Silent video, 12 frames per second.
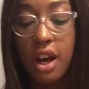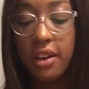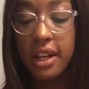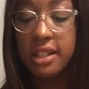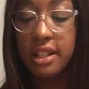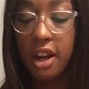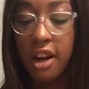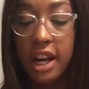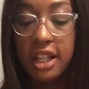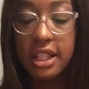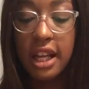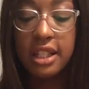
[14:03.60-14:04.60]
Okay, sorry,
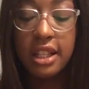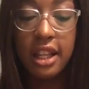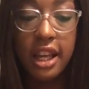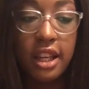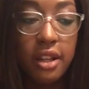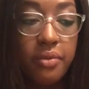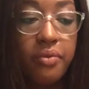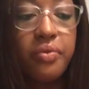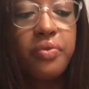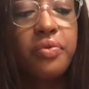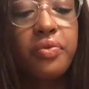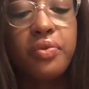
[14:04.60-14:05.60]
I just had to like
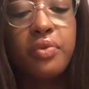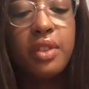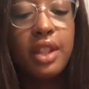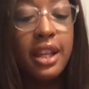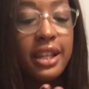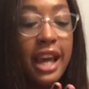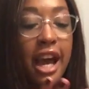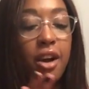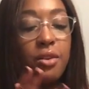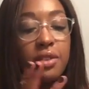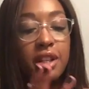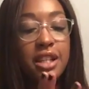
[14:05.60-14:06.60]

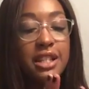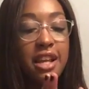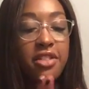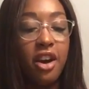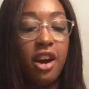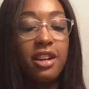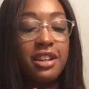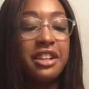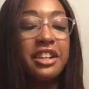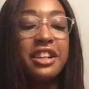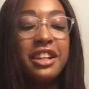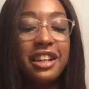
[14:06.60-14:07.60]
count because I thought
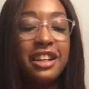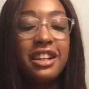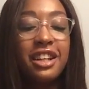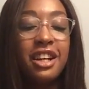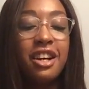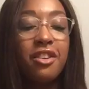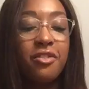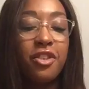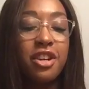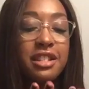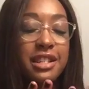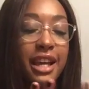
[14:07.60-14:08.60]

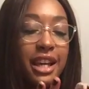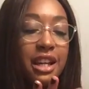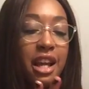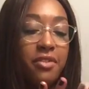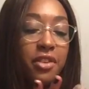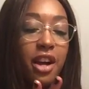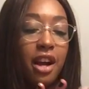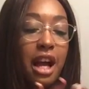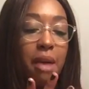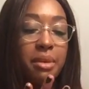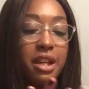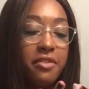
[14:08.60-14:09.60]
for a second I forgot
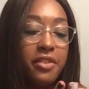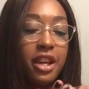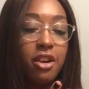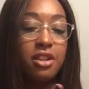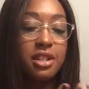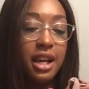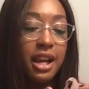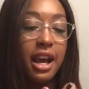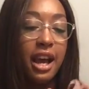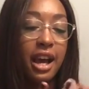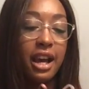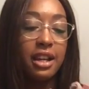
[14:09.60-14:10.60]
how many fingers I
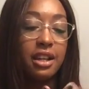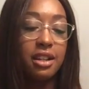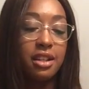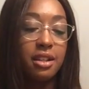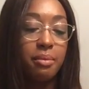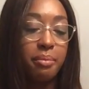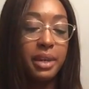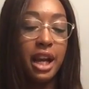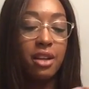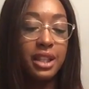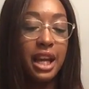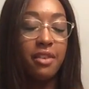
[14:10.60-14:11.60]
had. But
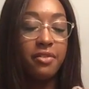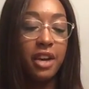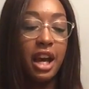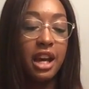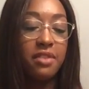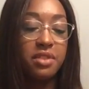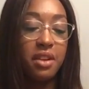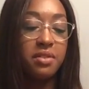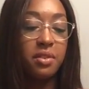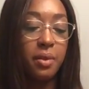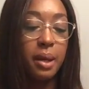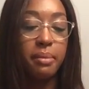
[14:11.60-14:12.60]
I only have 5, so I have
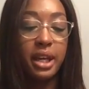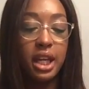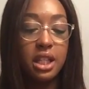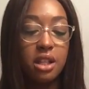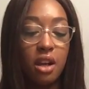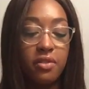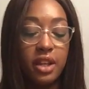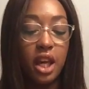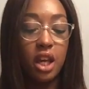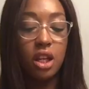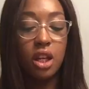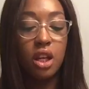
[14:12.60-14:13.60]
to wipe my hands off
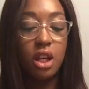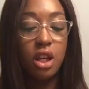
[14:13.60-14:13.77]
again.